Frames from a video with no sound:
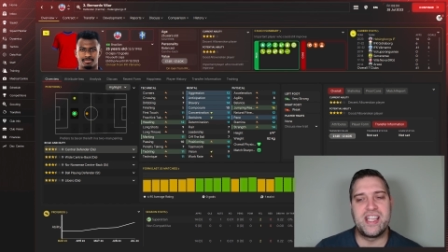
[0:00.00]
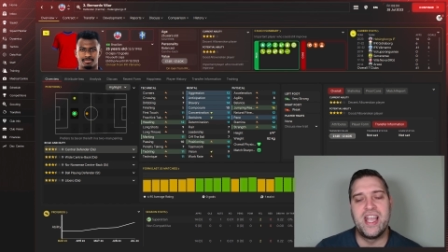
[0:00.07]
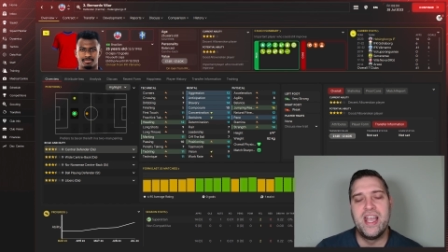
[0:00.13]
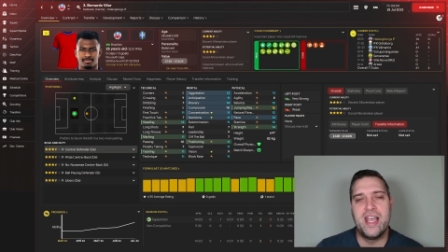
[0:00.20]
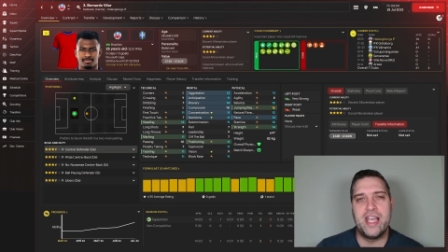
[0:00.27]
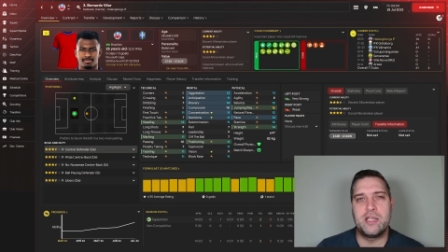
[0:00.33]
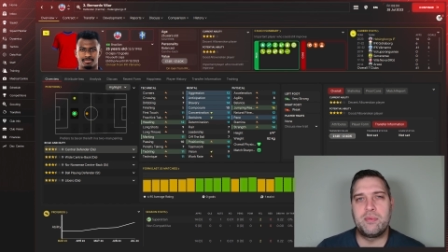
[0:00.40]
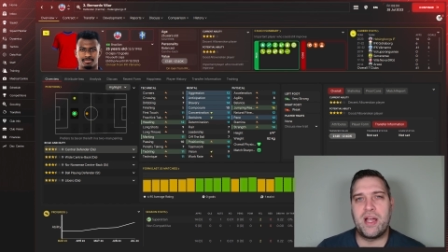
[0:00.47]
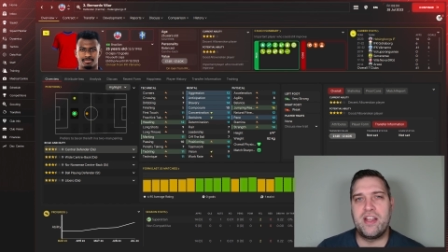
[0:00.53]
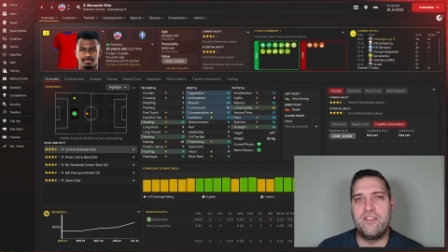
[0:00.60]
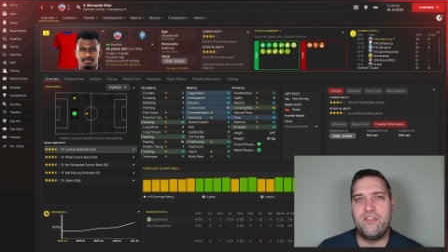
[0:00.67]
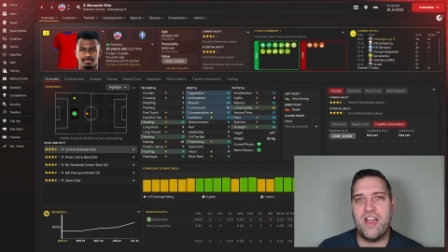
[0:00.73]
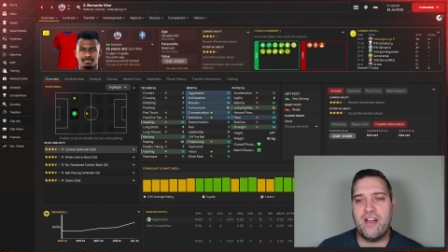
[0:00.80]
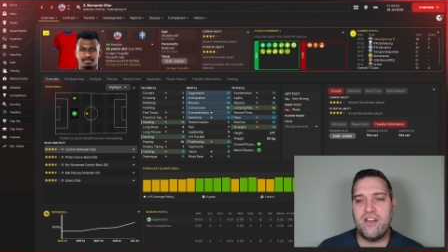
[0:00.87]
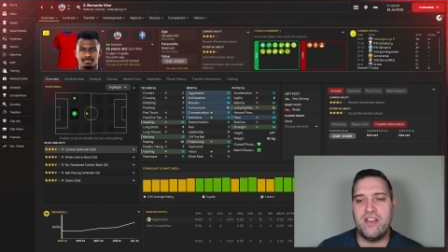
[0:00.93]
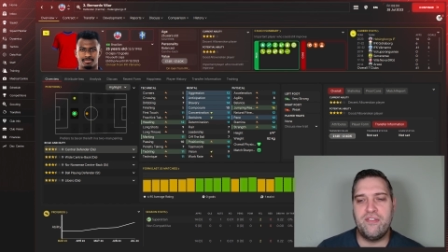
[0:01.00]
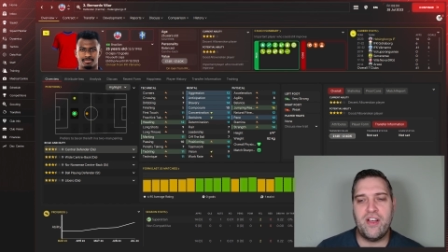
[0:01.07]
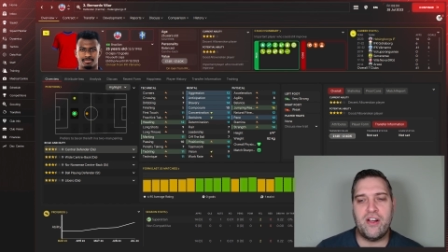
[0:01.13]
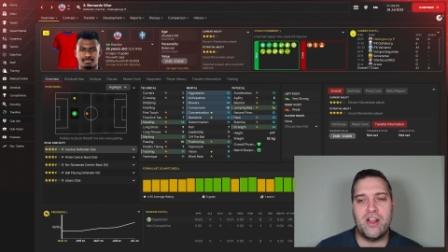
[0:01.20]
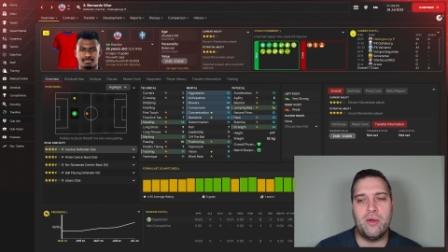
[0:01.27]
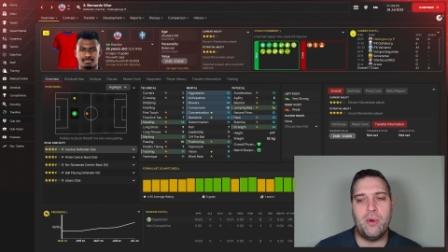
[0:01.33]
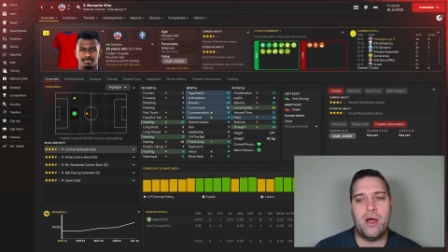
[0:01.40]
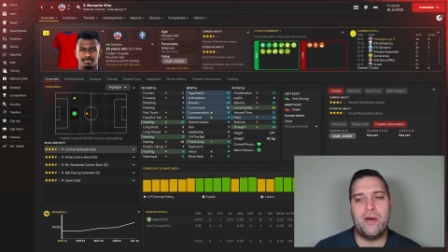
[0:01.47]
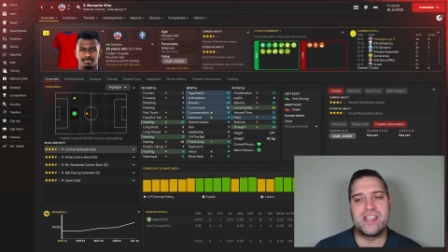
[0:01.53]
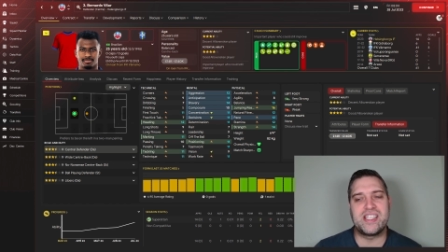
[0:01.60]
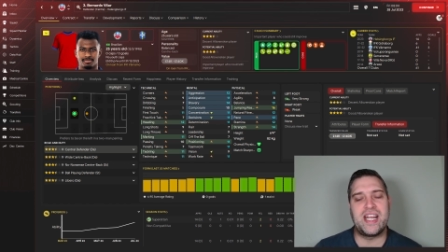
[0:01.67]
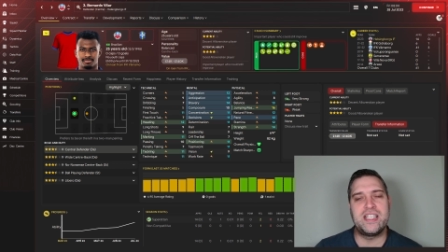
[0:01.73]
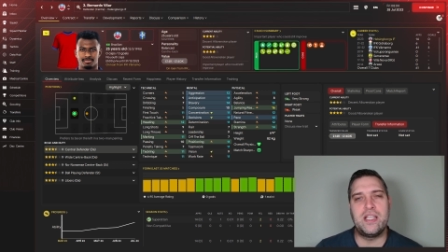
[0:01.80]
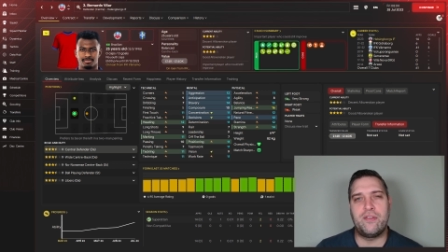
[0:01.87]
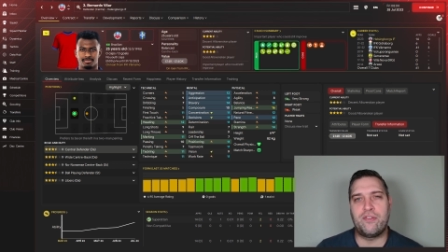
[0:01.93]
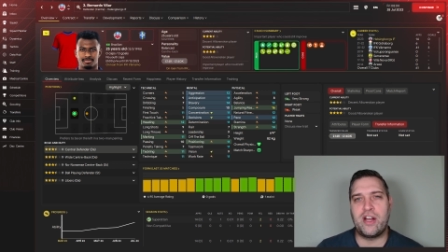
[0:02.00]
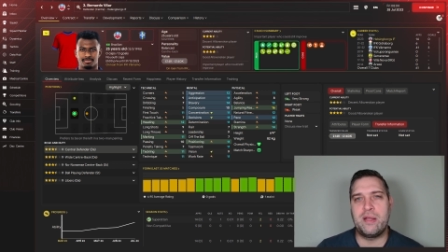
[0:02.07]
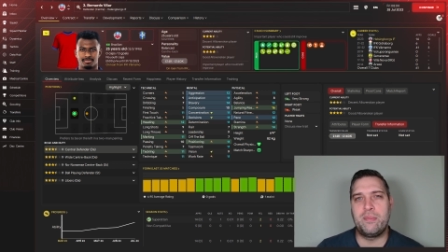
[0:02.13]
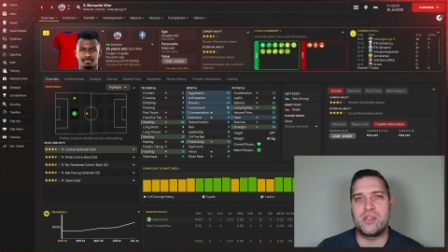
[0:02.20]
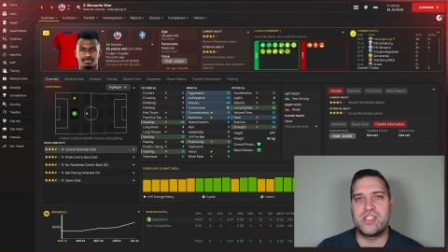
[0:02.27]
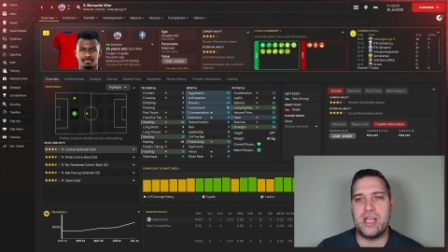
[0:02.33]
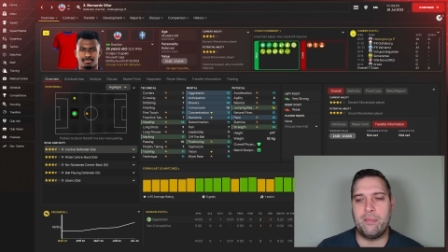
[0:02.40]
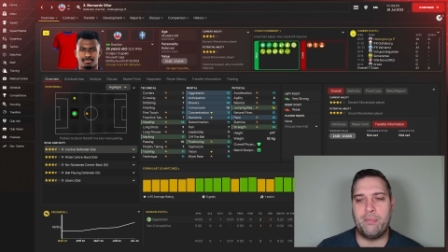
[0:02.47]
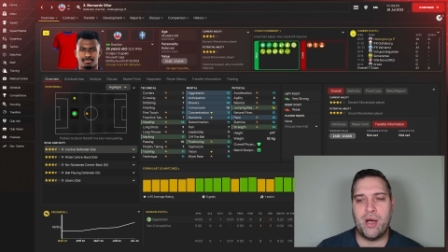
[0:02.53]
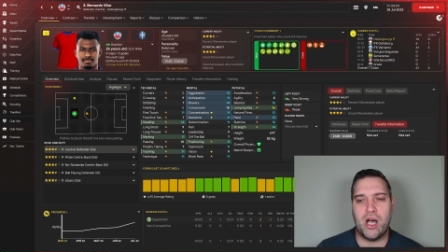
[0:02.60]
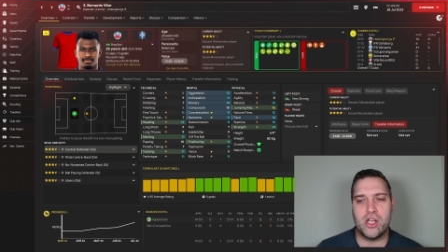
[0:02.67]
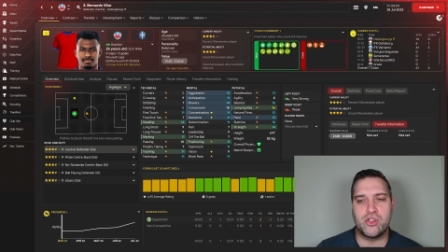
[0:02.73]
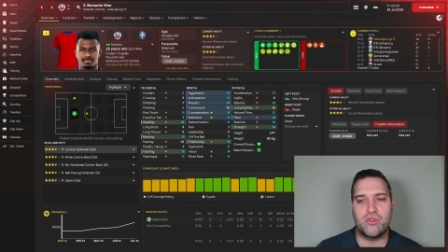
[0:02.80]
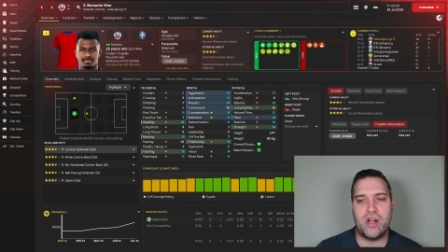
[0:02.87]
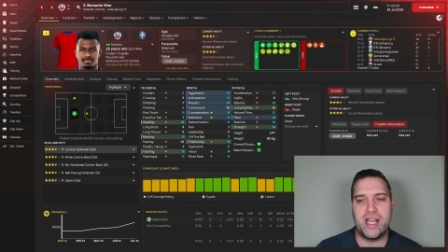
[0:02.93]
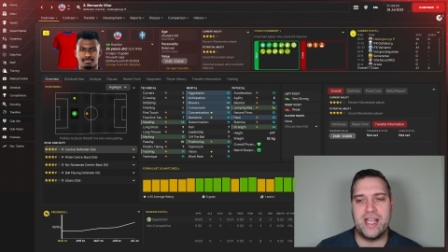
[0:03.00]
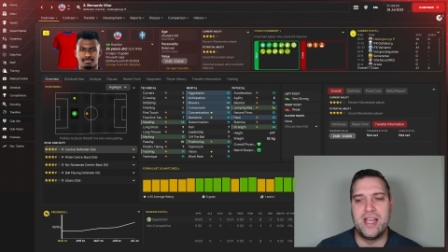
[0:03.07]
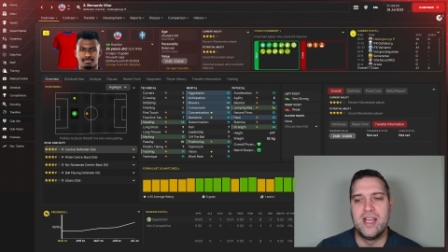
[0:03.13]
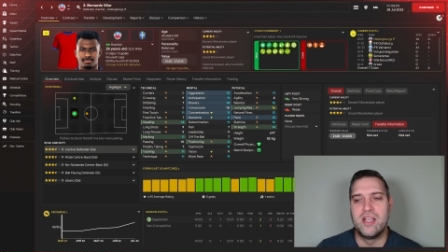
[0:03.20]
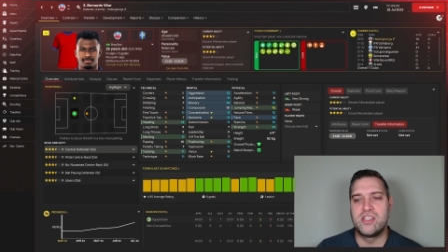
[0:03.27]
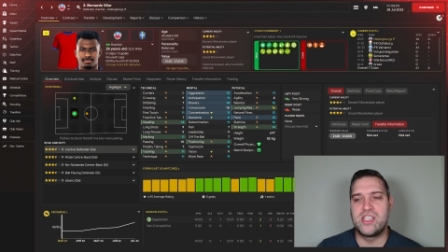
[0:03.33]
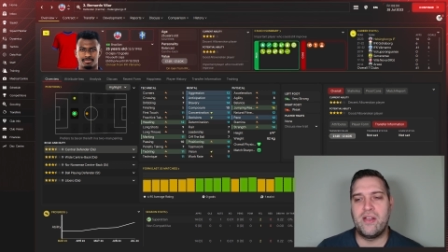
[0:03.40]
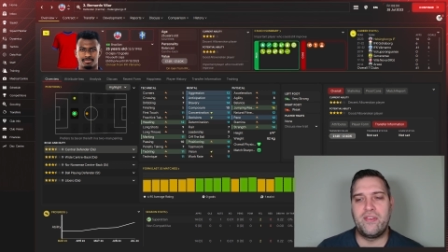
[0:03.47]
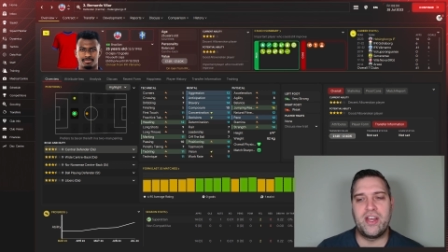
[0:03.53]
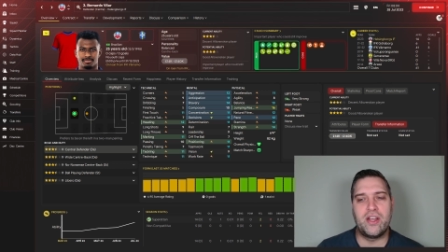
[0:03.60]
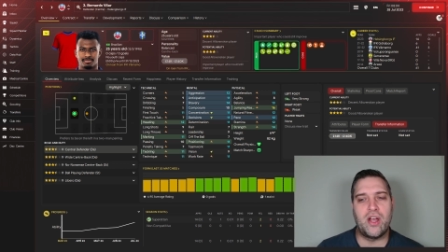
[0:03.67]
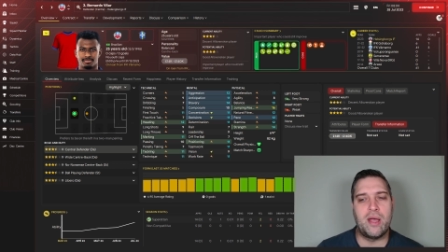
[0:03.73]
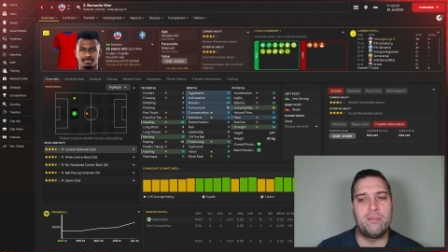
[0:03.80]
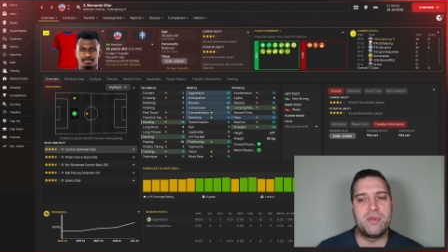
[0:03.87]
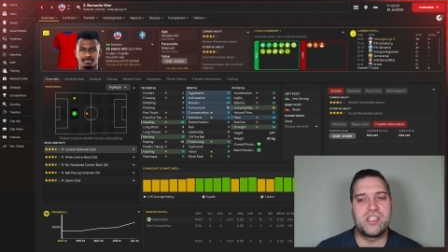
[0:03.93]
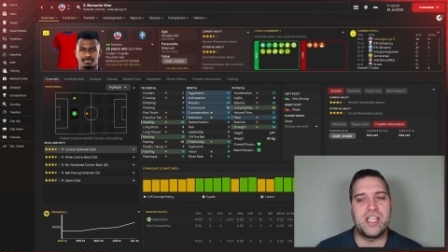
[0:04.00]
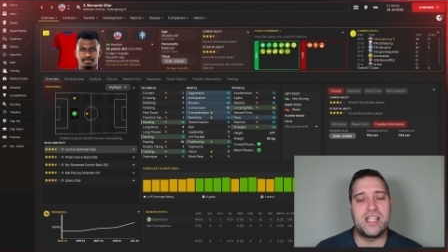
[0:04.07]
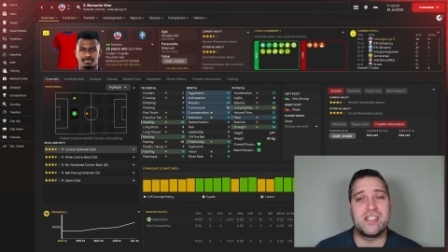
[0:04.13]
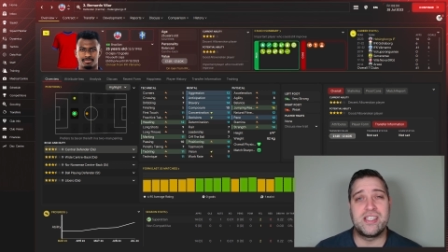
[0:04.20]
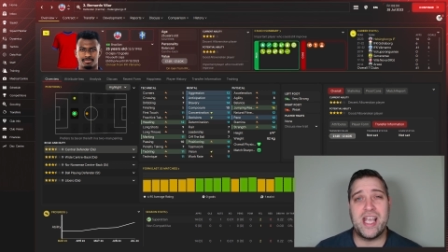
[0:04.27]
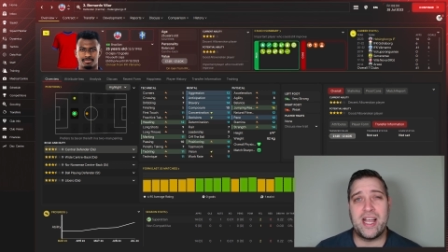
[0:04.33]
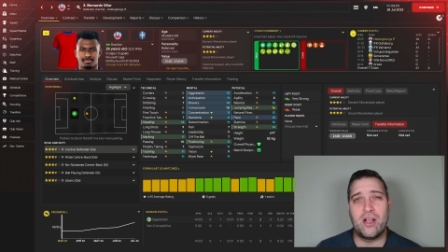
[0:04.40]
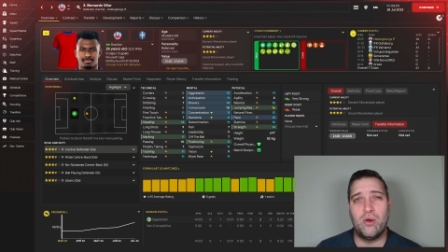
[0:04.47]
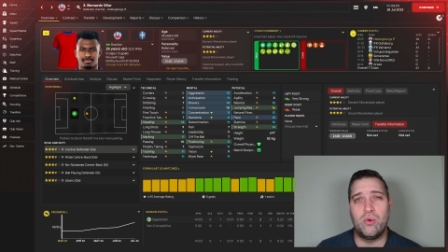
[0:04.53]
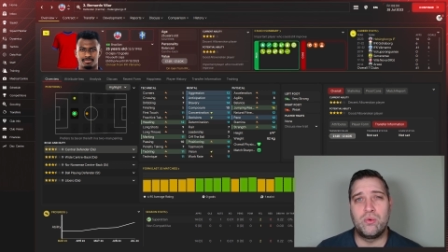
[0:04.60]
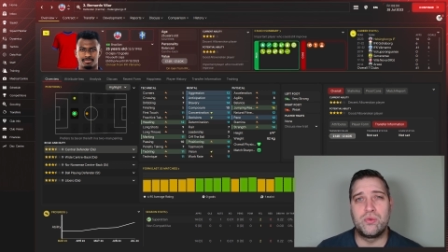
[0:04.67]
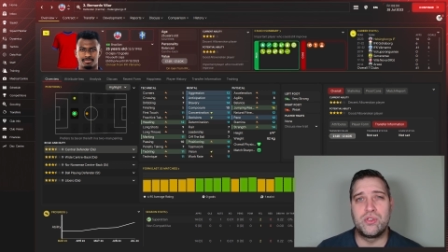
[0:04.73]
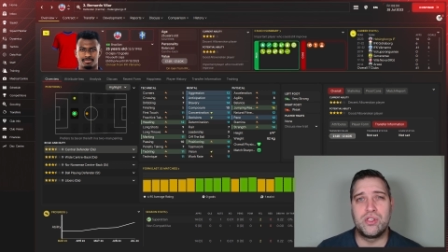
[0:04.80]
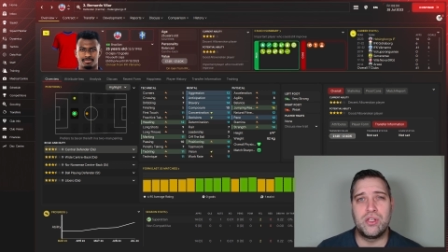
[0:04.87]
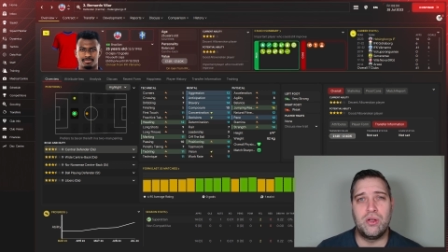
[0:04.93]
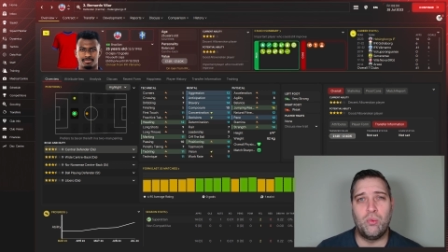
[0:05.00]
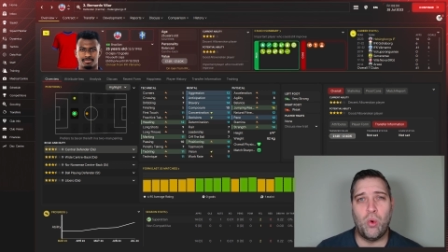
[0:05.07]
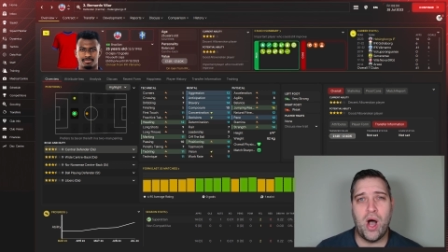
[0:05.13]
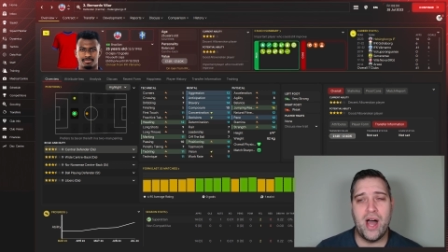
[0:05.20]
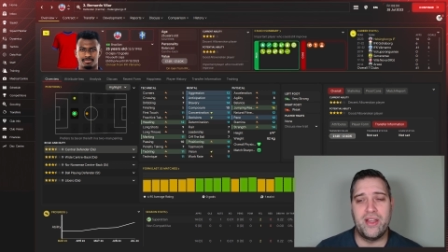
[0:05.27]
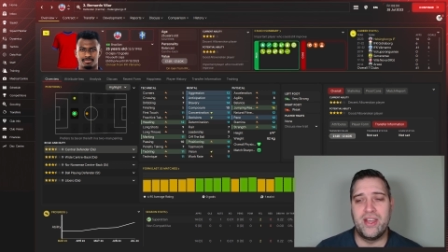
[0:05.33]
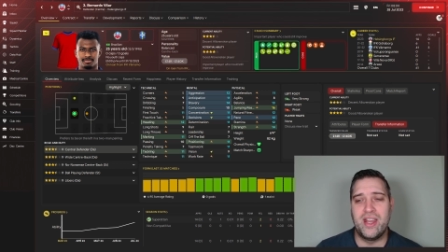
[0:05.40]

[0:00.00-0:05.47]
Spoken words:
He's played very, very well. Has an 83% pass rate, 79% tackles won,